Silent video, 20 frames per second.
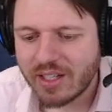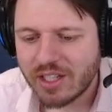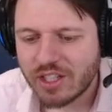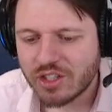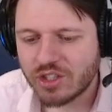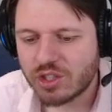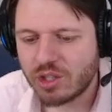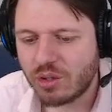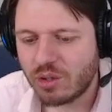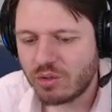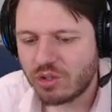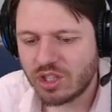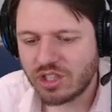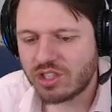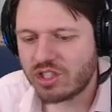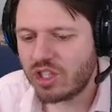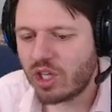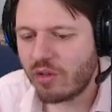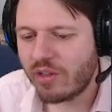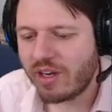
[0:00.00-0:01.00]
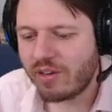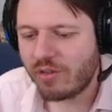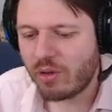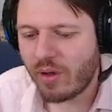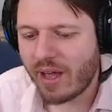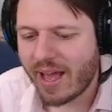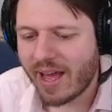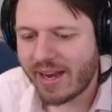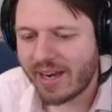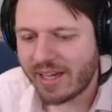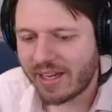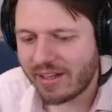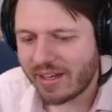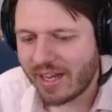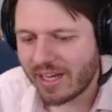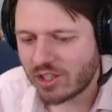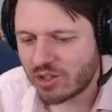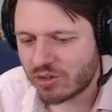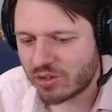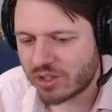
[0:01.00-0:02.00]
So just know that if you add
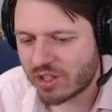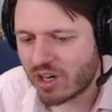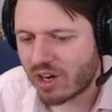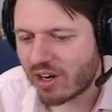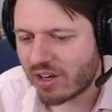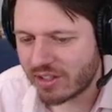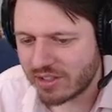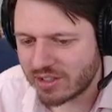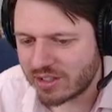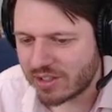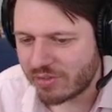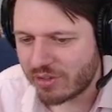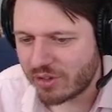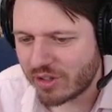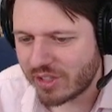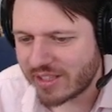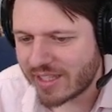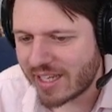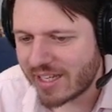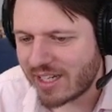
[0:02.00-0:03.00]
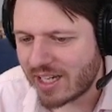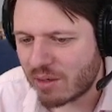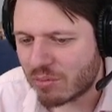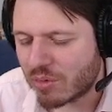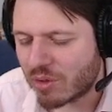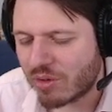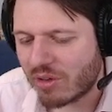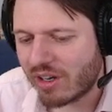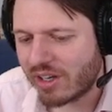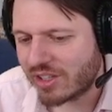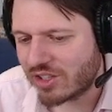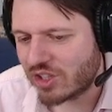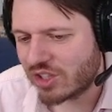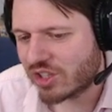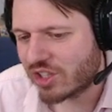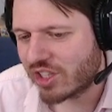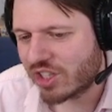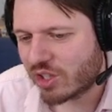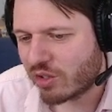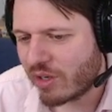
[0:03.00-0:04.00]
extra cards, if you get that number wrong, it's
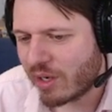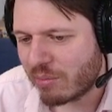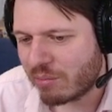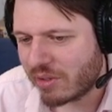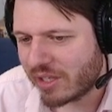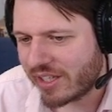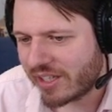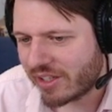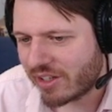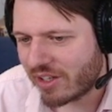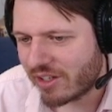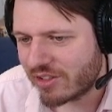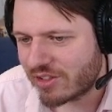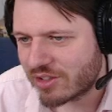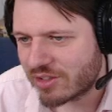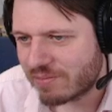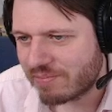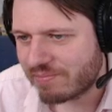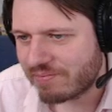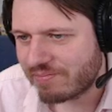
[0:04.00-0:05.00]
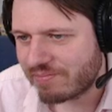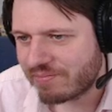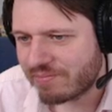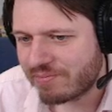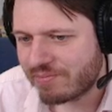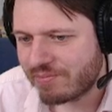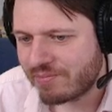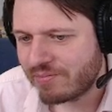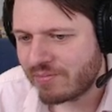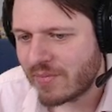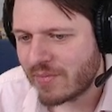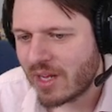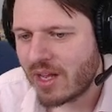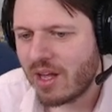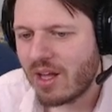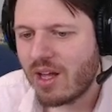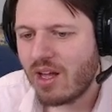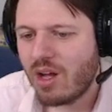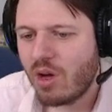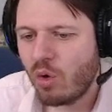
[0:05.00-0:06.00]
just going to create blank cards.
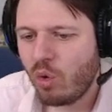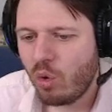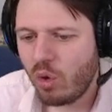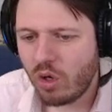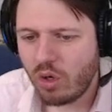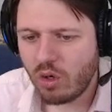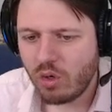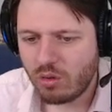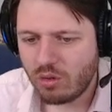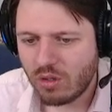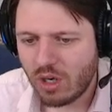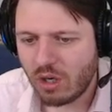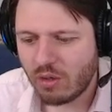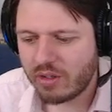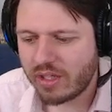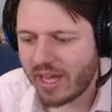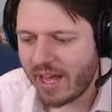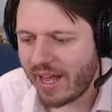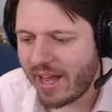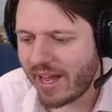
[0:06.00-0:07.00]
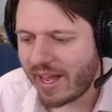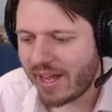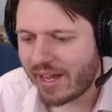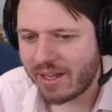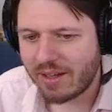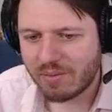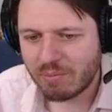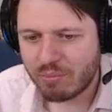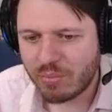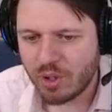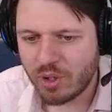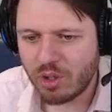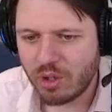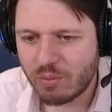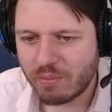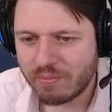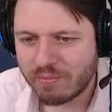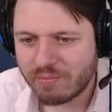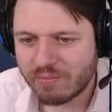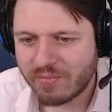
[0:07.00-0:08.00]
Whew, okay,
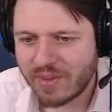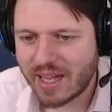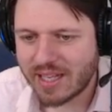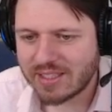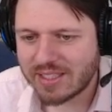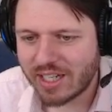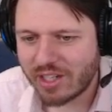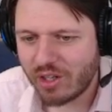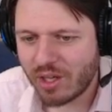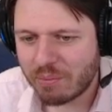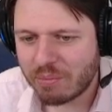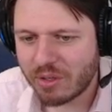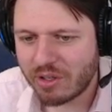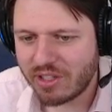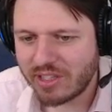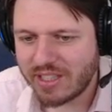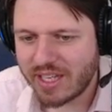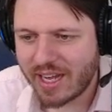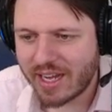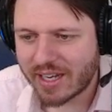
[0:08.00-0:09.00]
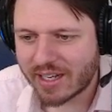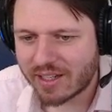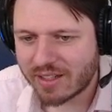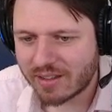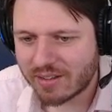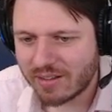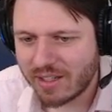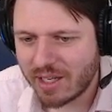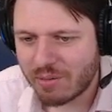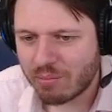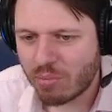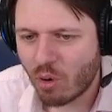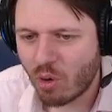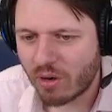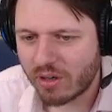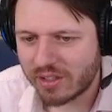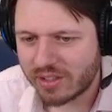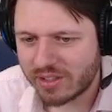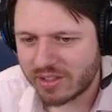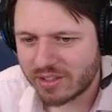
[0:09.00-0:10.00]
boom. That's how you upload a deck.
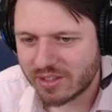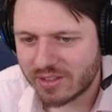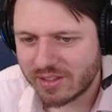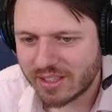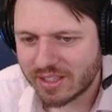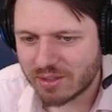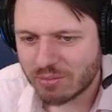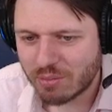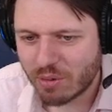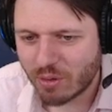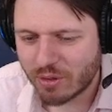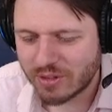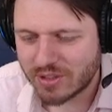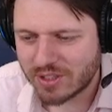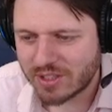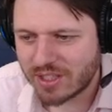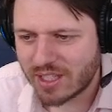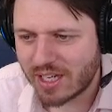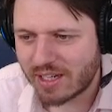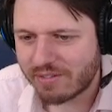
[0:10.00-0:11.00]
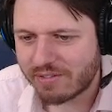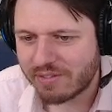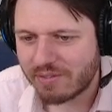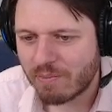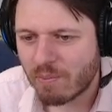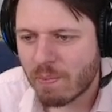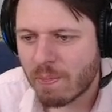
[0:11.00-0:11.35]
Important. It's important stuff.